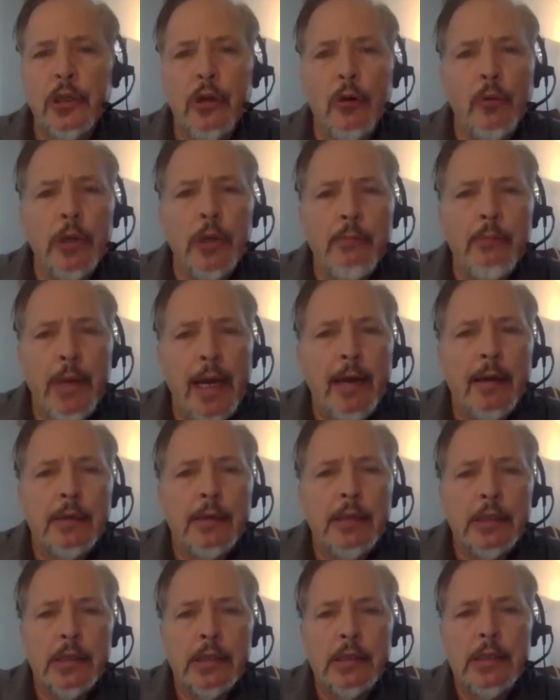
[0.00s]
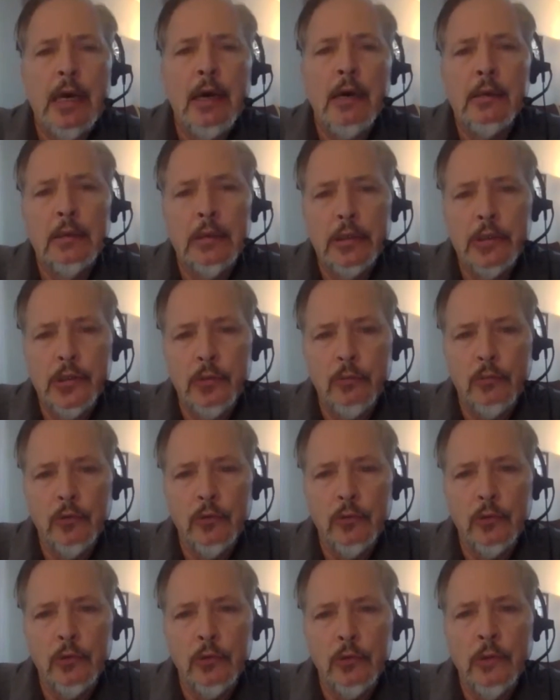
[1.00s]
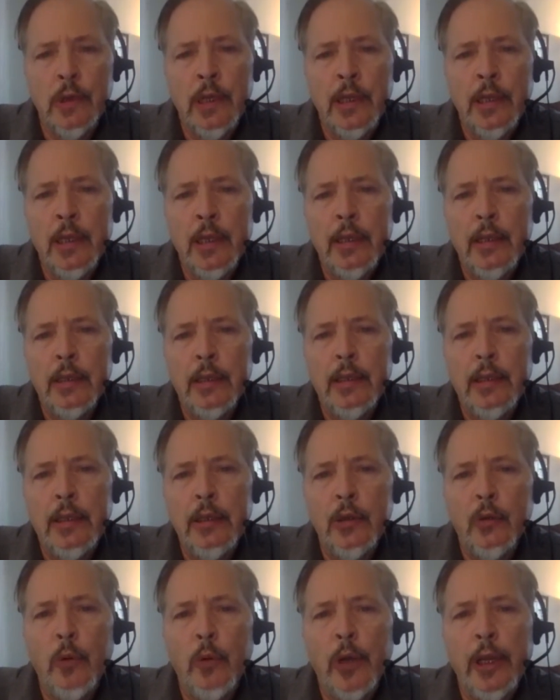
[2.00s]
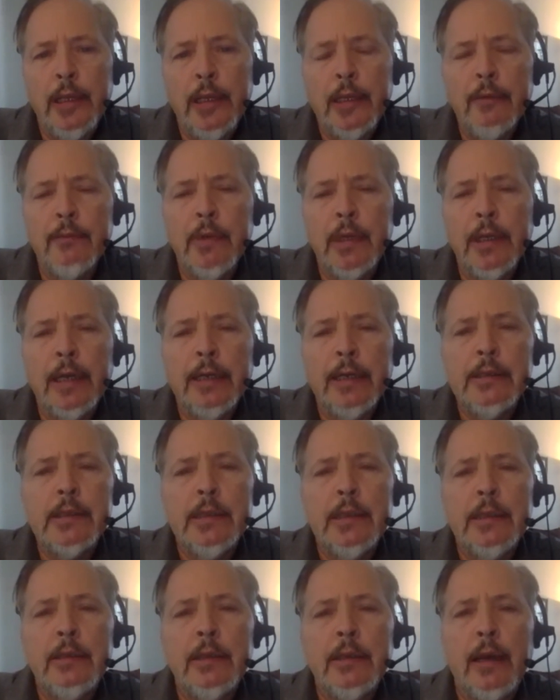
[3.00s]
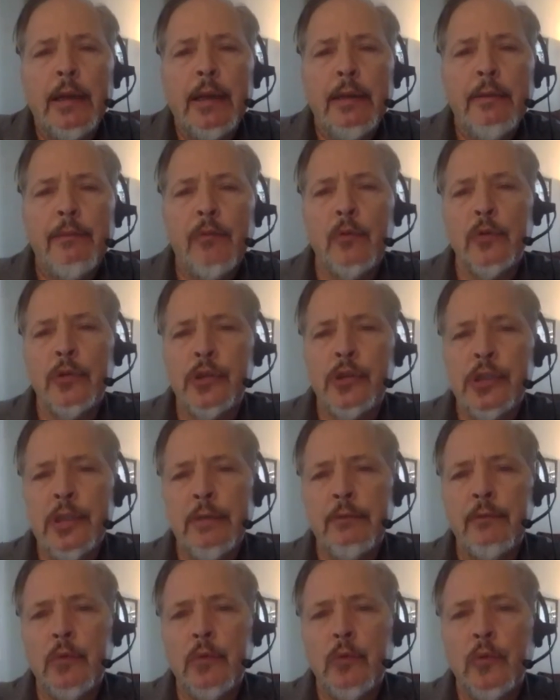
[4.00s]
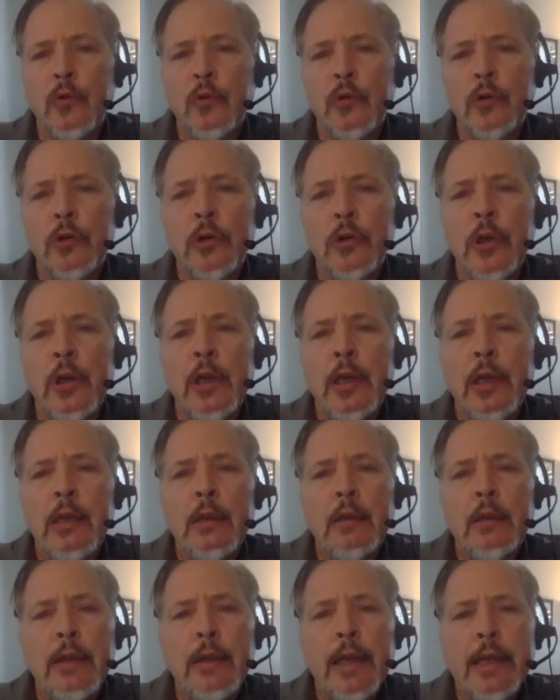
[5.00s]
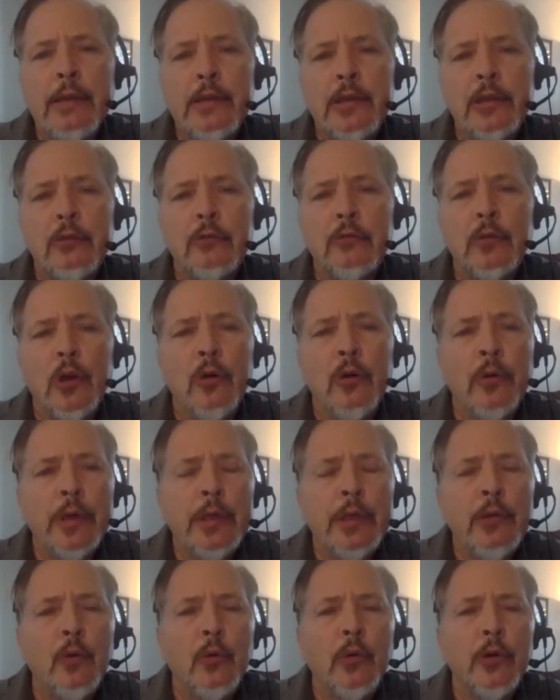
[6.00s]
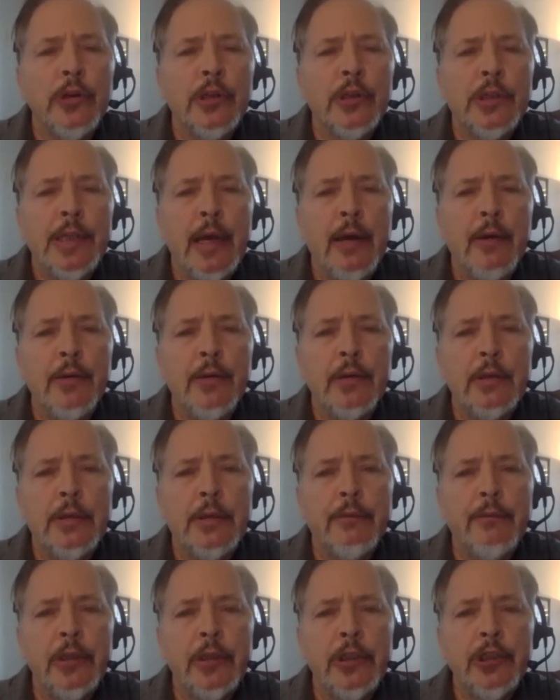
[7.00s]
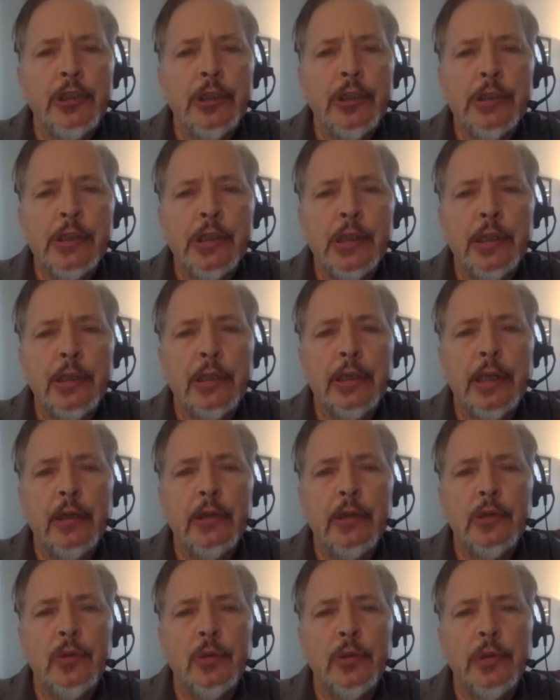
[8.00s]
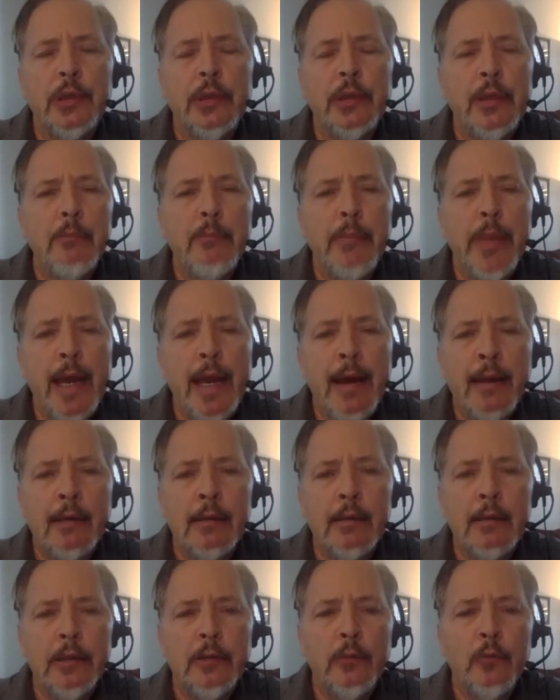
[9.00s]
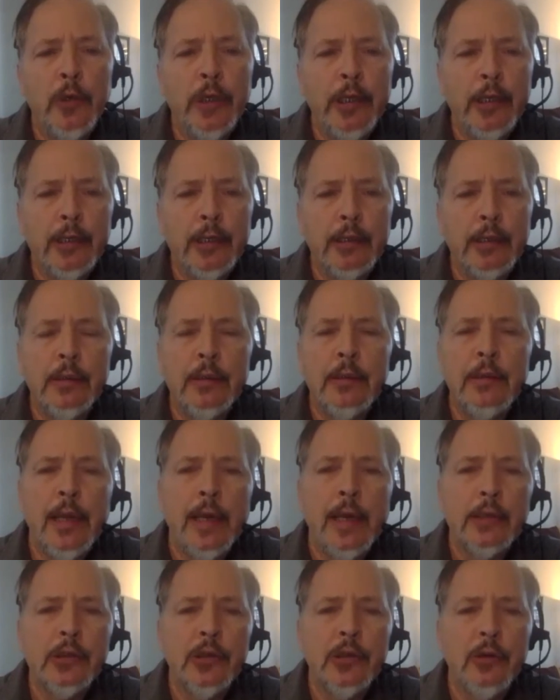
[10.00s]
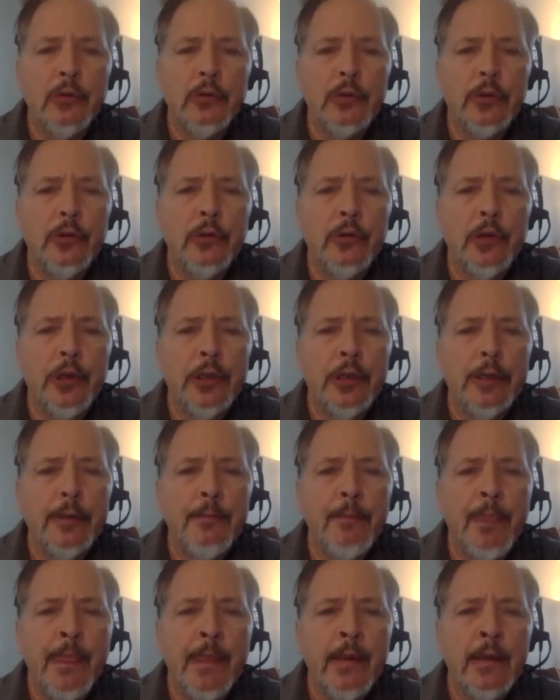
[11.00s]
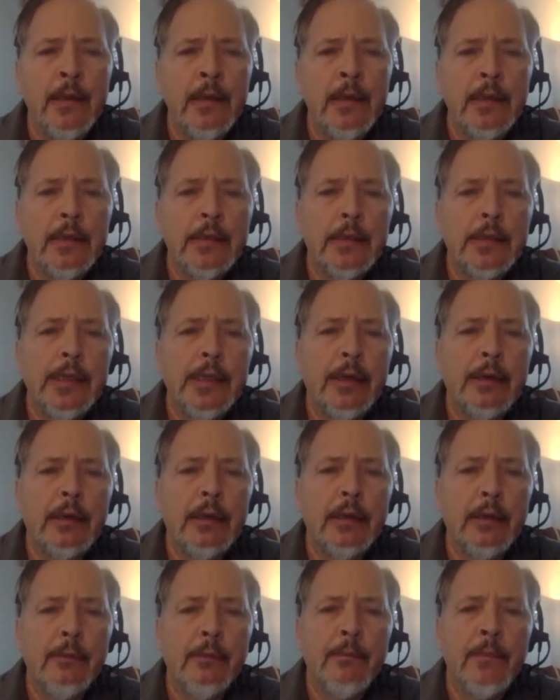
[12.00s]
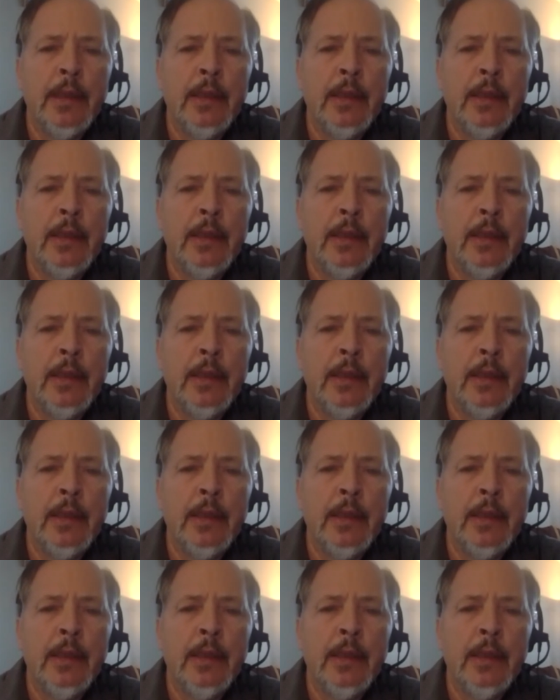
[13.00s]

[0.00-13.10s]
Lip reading: going back to Saleh's rule in the wake of the 1994 civil war led to growing North-South divisions in the country that badly weakened national unity. Second,